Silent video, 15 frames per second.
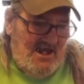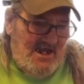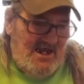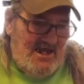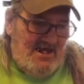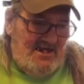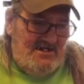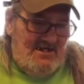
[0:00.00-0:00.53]

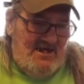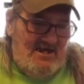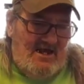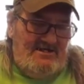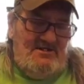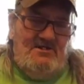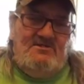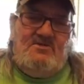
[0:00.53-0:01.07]
And
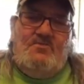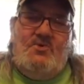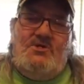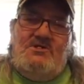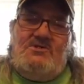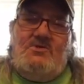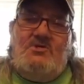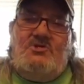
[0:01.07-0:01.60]
I did some
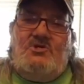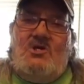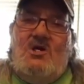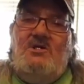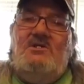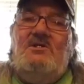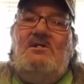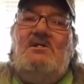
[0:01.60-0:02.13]
research
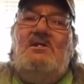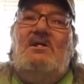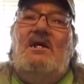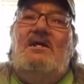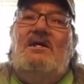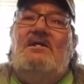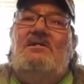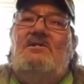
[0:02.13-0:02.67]
on it,
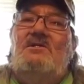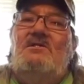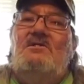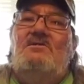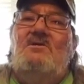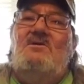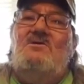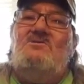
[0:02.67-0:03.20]
and
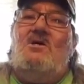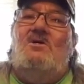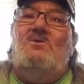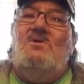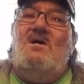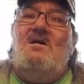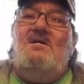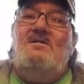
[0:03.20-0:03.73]
it does a
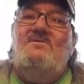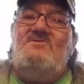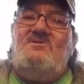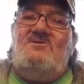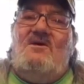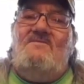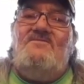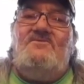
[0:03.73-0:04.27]
lot of
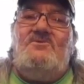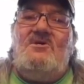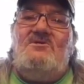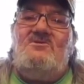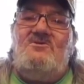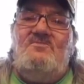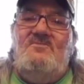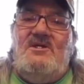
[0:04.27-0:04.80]
stuff,
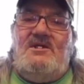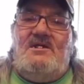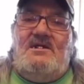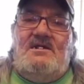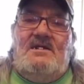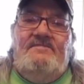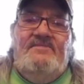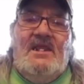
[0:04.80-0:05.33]
trust me.